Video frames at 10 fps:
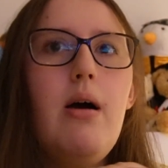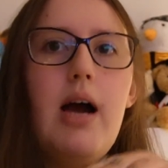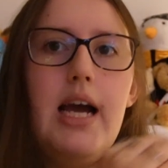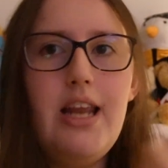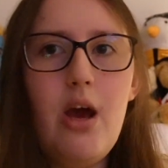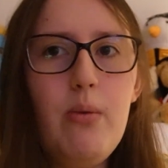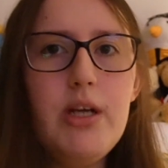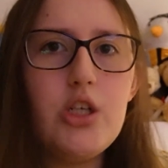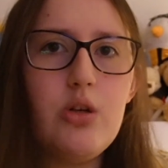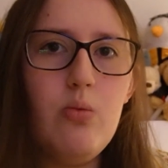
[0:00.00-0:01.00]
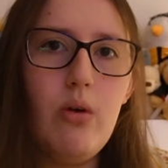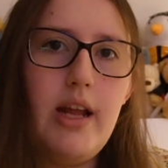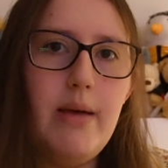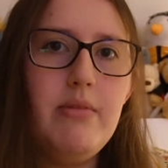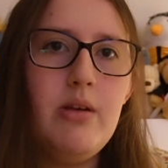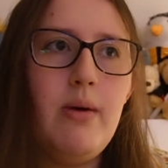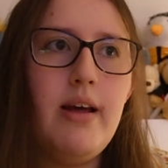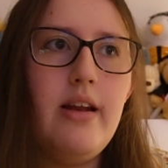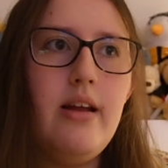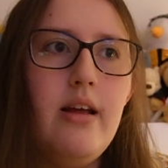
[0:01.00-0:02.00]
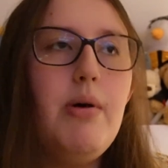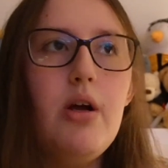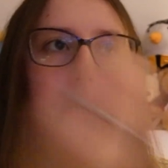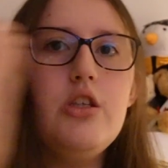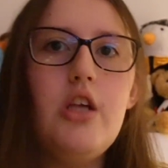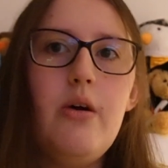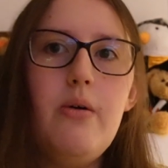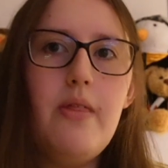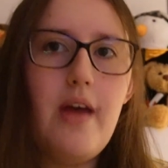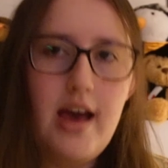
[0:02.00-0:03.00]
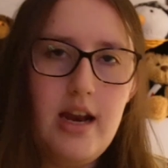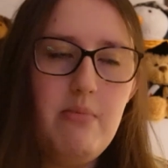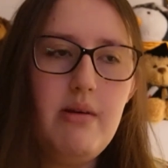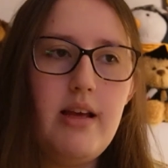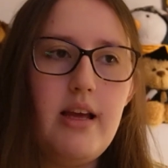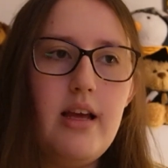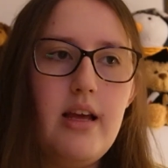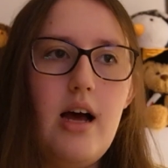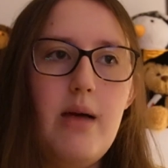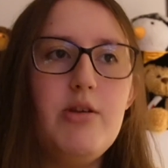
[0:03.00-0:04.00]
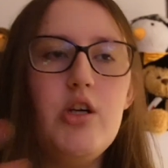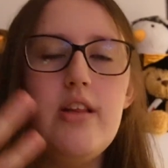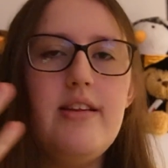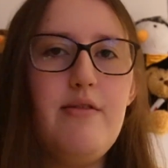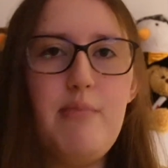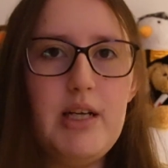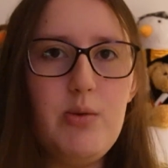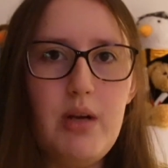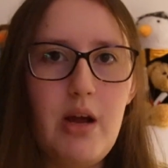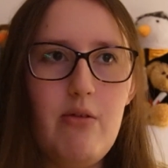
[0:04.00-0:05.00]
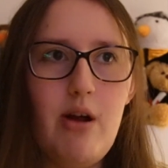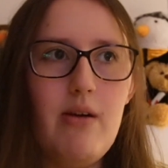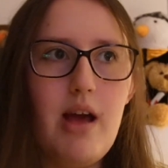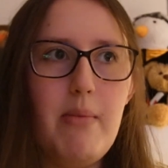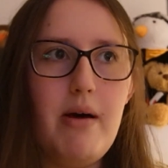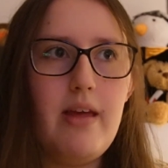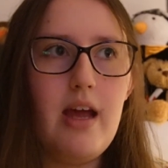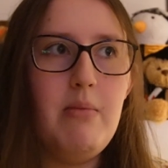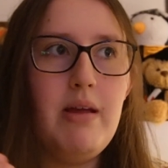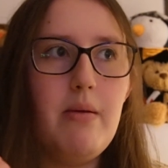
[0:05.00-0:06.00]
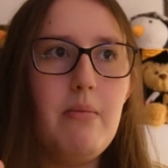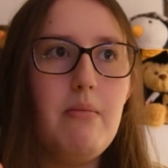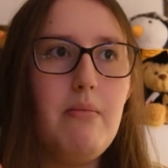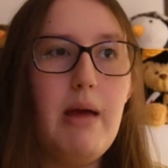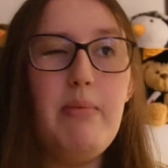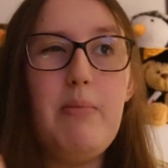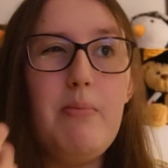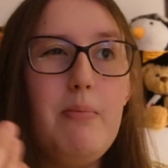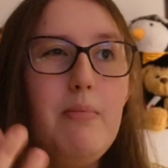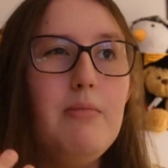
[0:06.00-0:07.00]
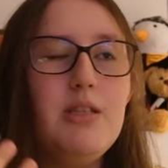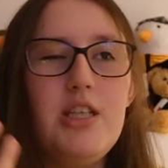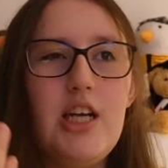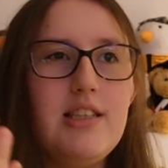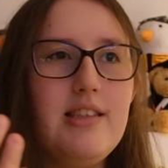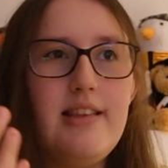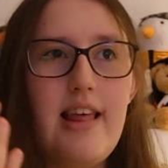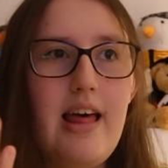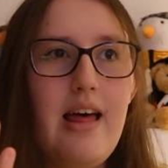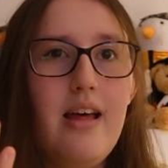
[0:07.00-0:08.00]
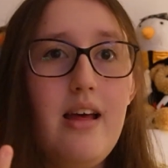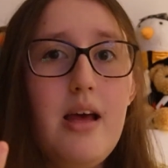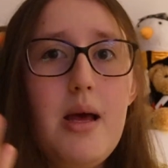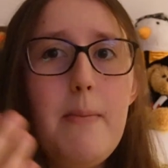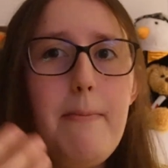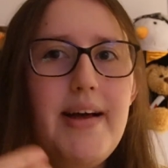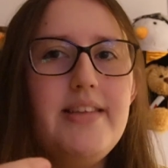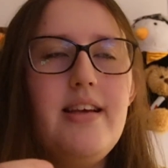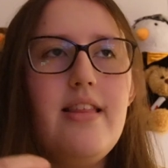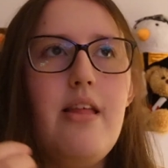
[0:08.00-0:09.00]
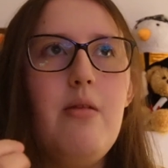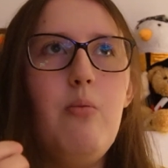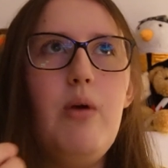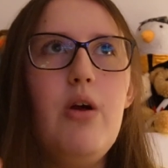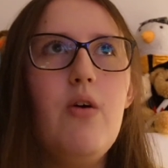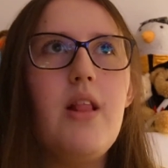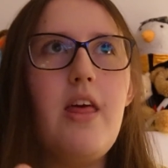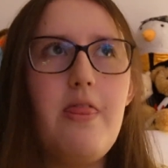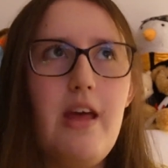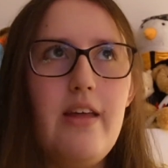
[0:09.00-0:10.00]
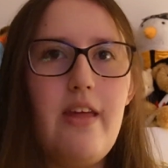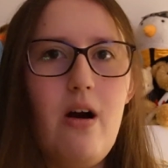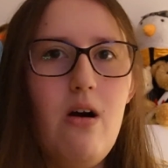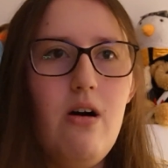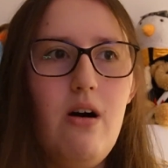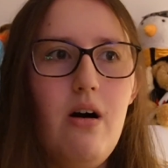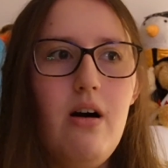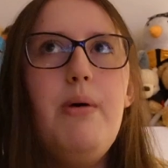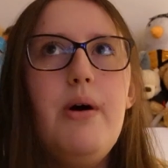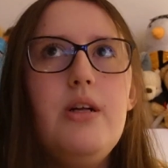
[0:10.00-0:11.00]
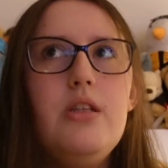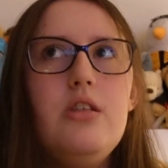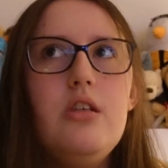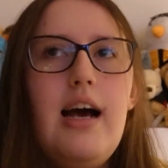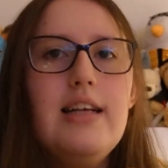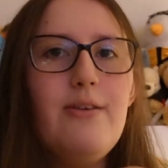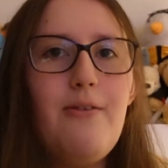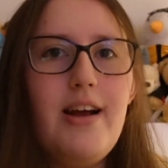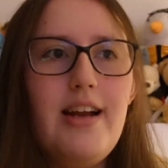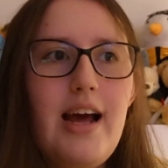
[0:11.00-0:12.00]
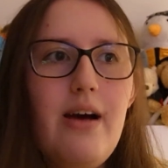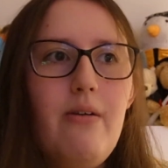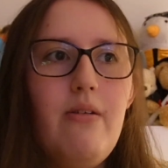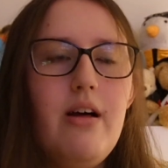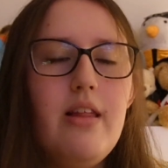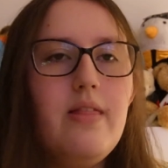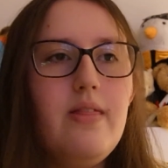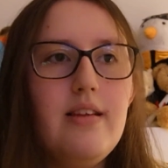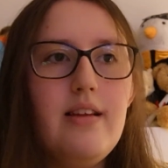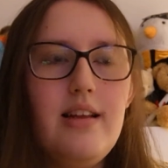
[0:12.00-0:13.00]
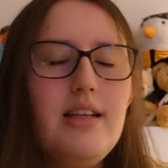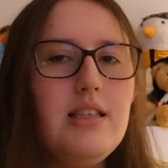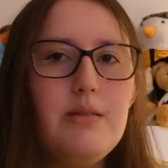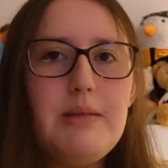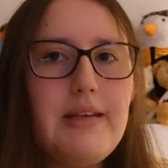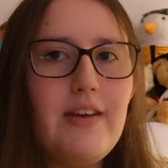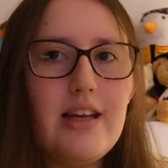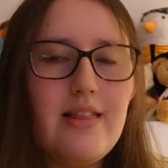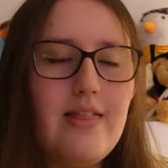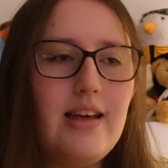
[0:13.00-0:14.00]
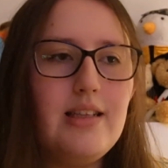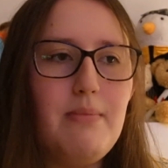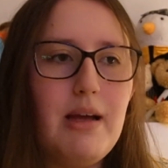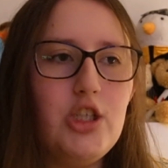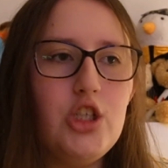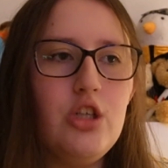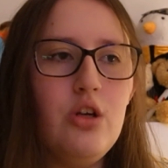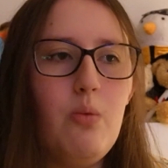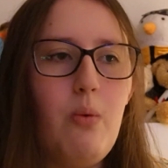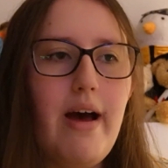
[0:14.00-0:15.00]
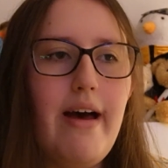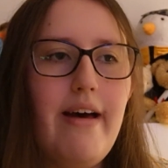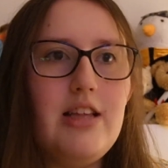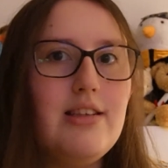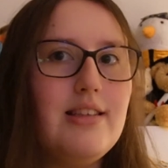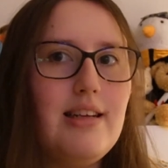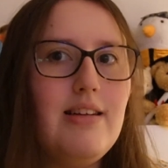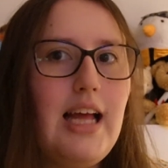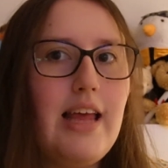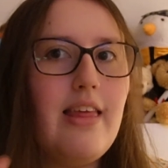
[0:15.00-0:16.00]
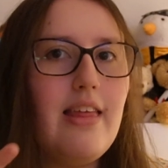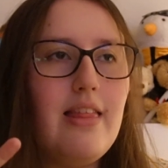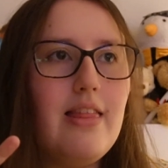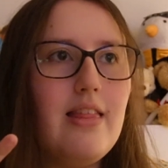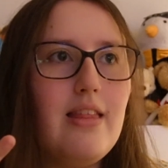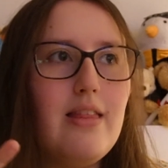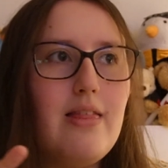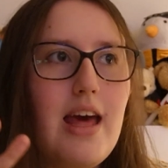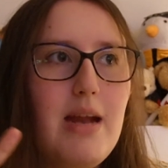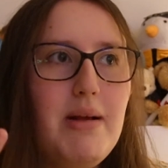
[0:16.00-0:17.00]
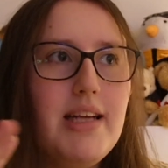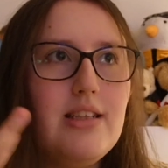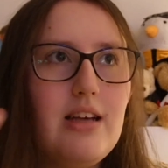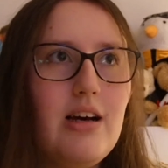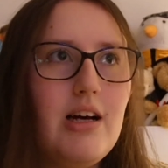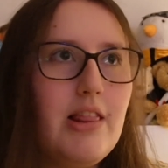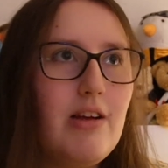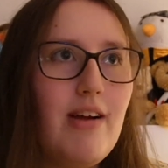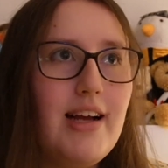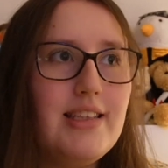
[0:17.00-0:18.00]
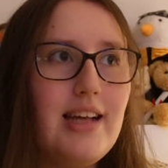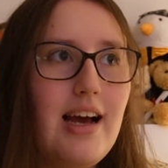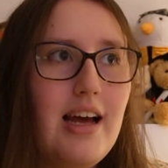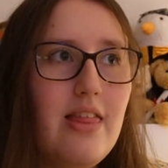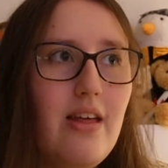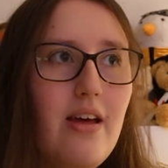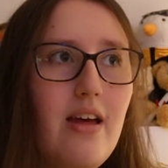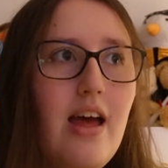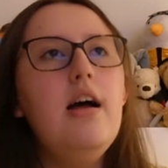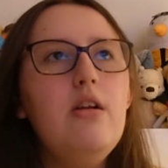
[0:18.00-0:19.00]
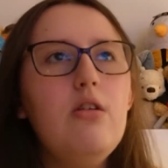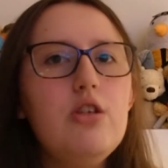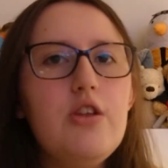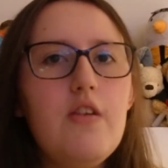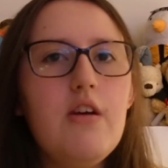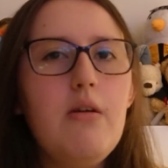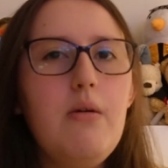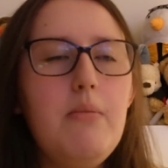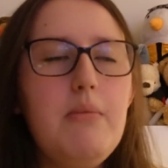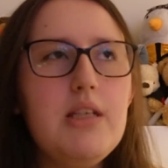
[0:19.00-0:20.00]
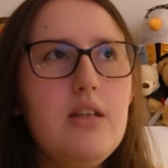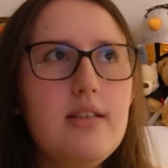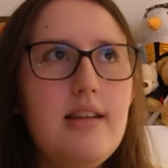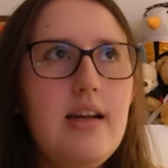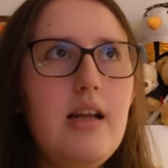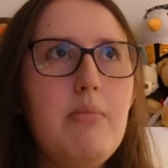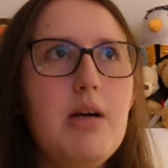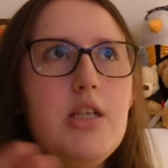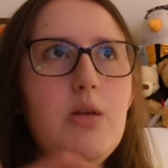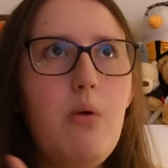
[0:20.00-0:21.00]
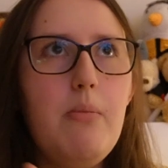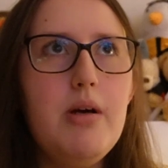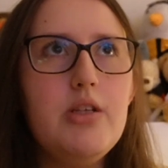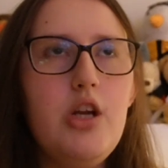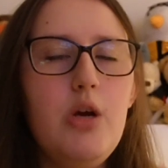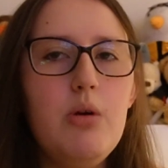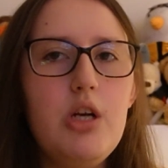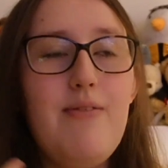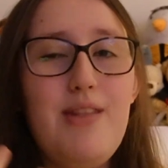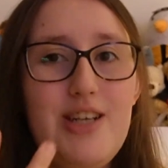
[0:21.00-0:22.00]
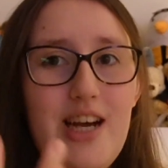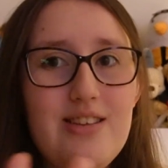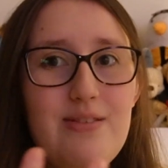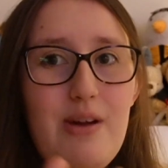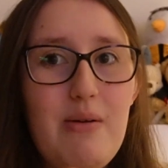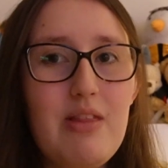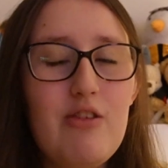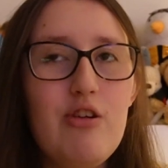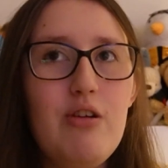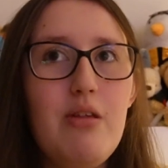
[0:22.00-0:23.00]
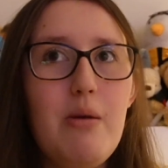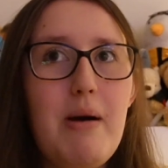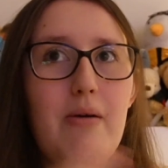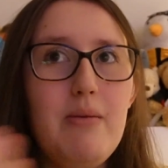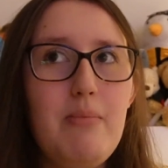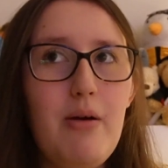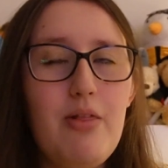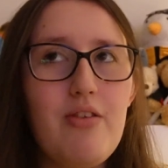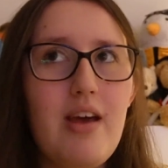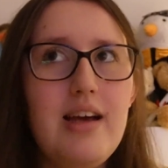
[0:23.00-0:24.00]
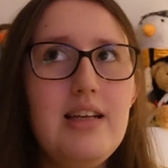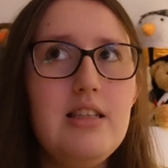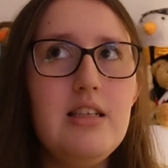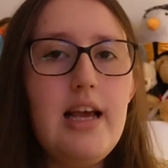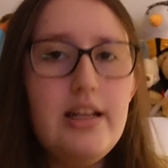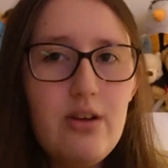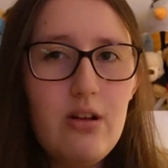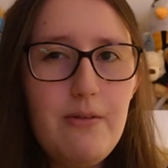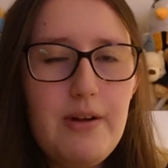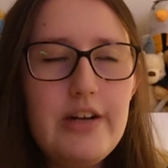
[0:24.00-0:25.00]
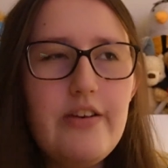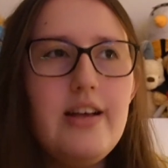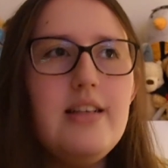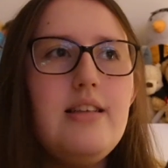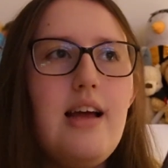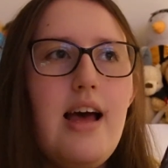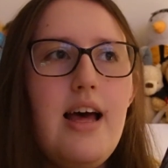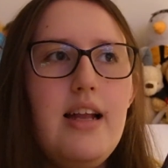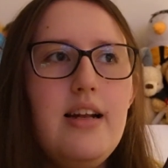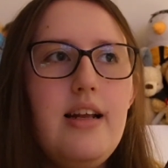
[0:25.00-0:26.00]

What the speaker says: I know we shouldn't want him to win, but also the enemy, I'm sure there's information we don't know yet about the enemy that maybe suggests they're better than we currently think they are, but as of right now there's at least specific things mentioned where it doesn't sound like the enemy is the greatest either, and not just through misunderstanding, because the one person who would have the chance of knowing the truth about both sides is our love interest, and